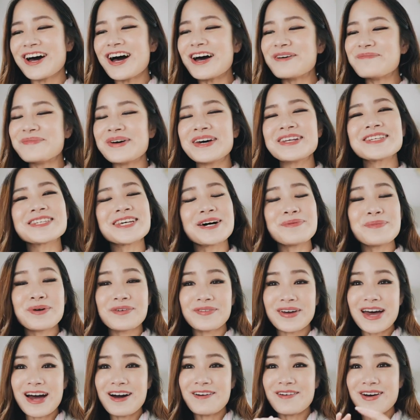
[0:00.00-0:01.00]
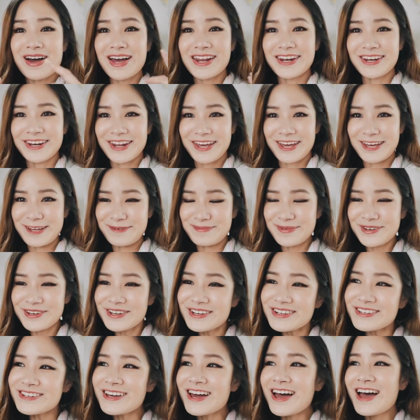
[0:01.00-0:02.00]
I met some of our
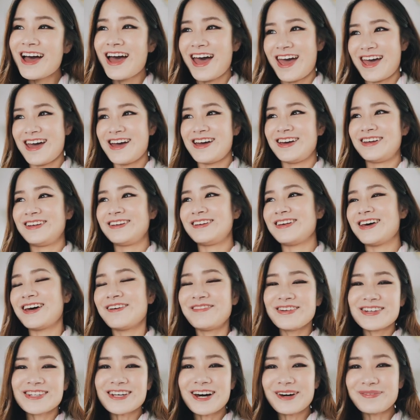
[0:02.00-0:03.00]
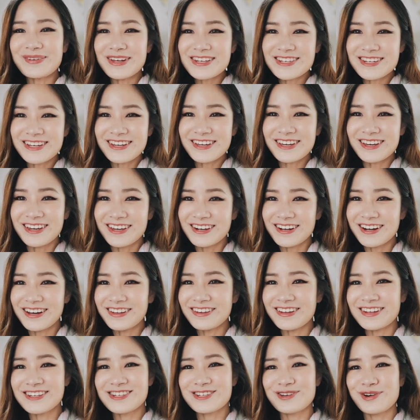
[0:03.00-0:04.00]
neighbors and every time they see Hina,
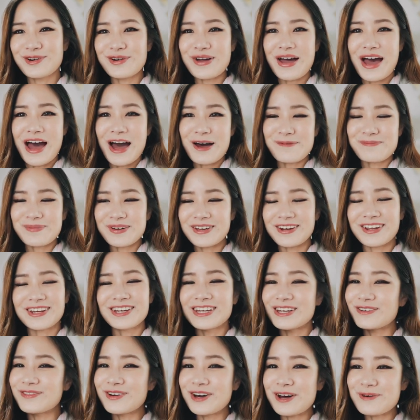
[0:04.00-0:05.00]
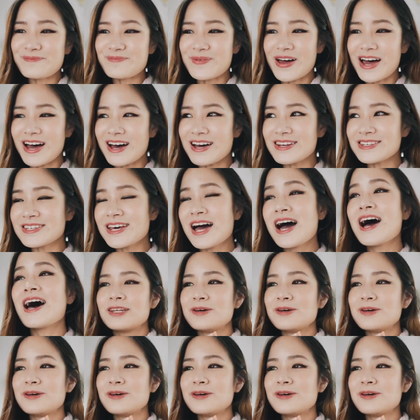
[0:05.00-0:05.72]
they're so happy to give her pats.